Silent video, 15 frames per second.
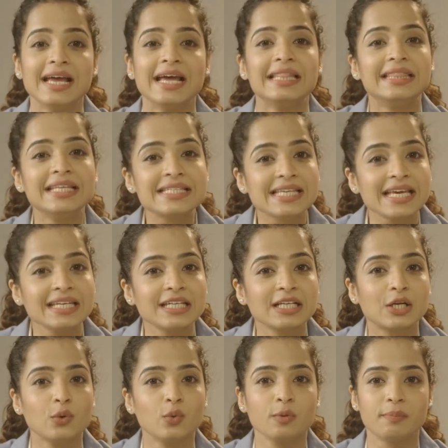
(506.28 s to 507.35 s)
This can
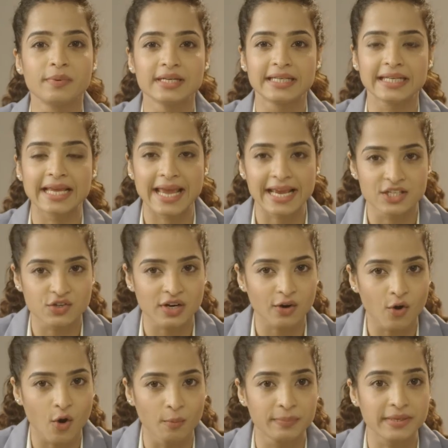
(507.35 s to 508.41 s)
include printing extra
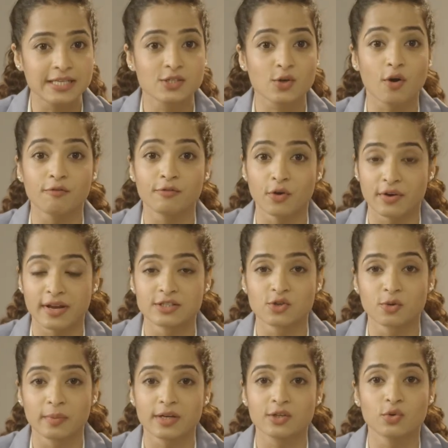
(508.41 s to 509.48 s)
copies of your
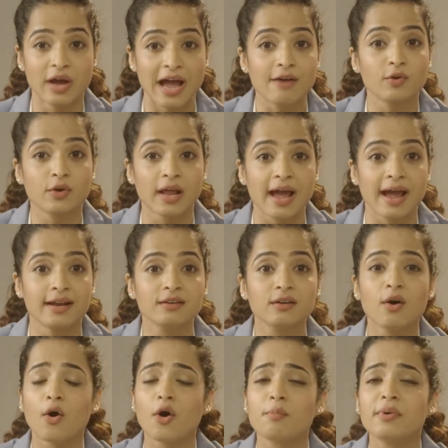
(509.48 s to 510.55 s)
resume to have on hand
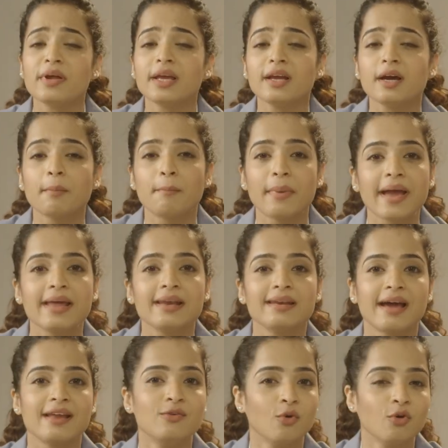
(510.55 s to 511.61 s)
or bringing a pen
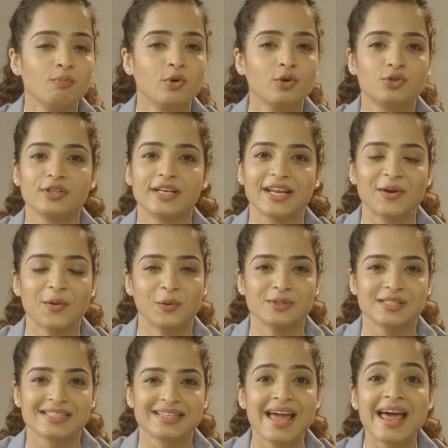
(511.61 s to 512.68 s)
and notebook to take
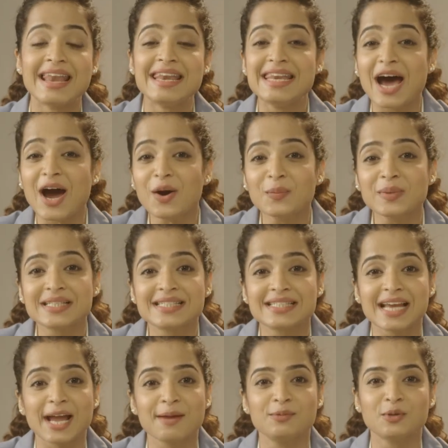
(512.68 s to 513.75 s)
notes. Now it's
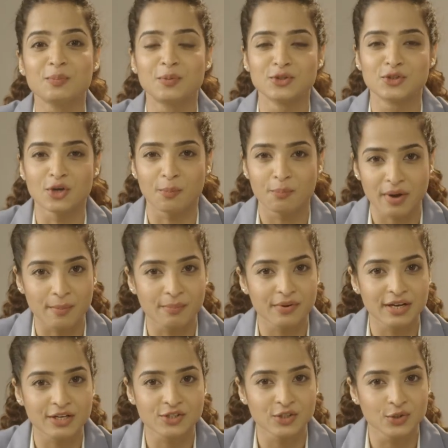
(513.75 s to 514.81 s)
time to put your
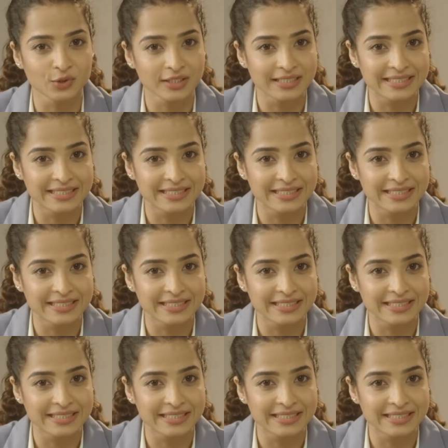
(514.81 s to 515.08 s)
preparation to the